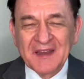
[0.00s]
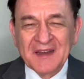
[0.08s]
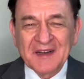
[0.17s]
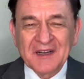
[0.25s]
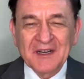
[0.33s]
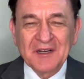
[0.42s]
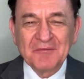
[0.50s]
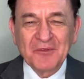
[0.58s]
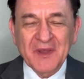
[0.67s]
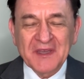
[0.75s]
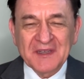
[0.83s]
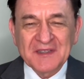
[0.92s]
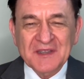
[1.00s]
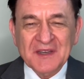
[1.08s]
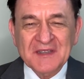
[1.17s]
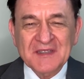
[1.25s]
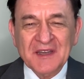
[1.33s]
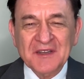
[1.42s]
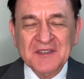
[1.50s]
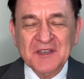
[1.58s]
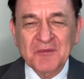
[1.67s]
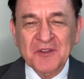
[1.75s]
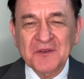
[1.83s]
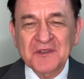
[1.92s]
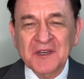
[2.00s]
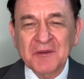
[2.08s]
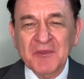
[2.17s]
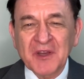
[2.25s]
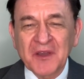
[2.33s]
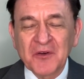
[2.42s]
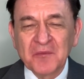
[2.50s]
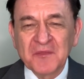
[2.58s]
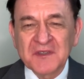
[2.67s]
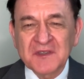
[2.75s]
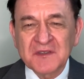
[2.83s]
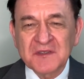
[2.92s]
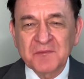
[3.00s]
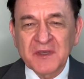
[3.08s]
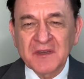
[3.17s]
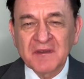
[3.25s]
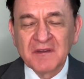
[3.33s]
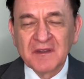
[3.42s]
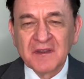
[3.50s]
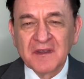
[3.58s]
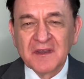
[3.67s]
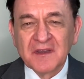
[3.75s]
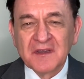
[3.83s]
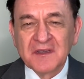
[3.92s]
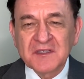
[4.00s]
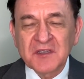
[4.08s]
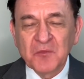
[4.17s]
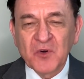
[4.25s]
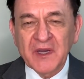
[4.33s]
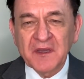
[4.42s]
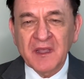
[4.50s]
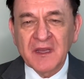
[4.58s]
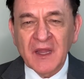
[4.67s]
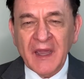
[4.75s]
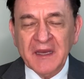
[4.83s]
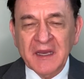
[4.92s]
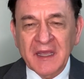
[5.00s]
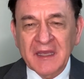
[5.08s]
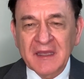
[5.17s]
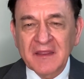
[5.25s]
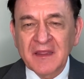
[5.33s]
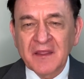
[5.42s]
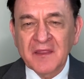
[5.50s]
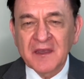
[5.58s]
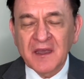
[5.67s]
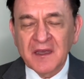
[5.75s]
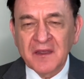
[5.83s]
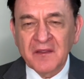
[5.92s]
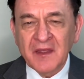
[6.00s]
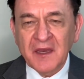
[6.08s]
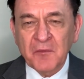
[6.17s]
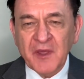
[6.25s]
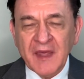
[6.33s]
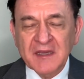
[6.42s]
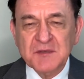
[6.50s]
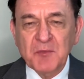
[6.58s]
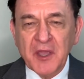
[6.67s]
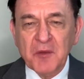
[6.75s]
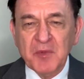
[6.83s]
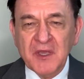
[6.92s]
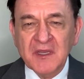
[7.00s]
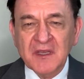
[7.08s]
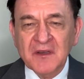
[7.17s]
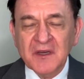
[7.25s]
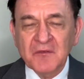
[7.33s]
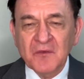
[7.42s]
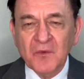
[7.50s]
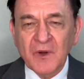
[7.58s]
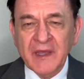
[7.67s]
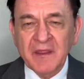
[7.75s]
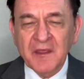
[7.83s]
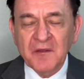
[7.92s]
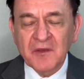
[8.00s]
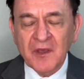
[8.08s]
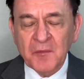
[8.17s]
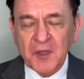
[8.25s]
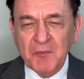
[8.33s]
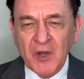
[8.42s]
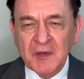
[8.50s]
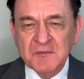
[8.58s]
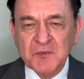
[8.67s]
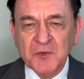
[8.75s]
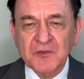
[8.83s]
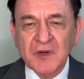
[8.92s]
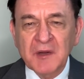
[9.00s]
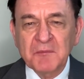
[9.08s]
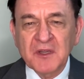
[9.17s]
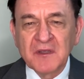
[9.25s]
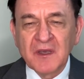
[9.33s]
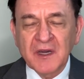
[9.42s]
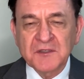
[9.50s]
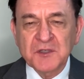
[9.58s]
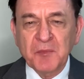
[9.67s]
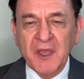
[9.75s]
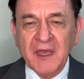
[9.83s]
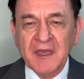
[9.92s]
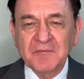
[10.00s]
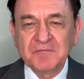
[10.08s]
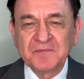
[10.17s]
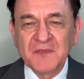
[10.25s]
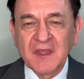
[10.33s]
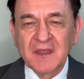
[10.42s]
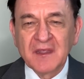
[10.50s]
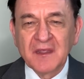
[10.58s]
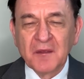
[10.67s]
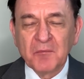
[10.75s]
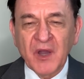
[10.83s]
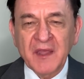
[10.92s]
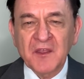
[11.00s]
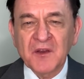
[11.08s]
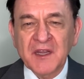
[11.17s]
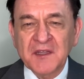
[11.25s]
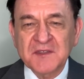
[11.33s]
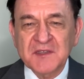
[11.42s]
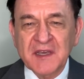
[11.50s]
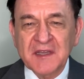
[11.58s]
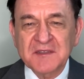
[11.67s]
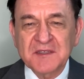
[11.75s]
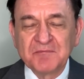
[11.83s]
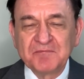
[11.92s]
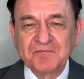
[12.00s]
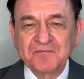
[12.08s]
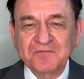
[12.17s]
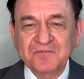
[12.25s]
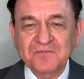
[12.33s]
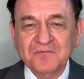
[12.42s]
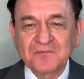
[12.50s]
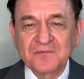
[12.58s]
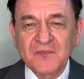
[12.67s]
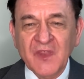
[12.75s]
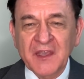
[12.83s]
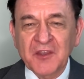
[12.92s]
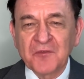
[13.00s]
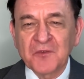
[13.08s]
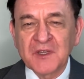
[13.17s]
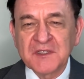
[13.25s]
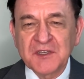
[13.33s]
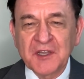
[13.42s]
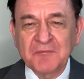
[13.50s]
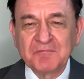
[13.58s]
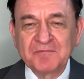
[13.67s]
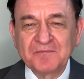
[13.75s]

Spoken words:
We can discuss that at some other time, but I hope this has been somewhat enlightening. Anyway, that's my opinion on why the atomic bombs were dropped on Japan by the United States. Thank you for listening.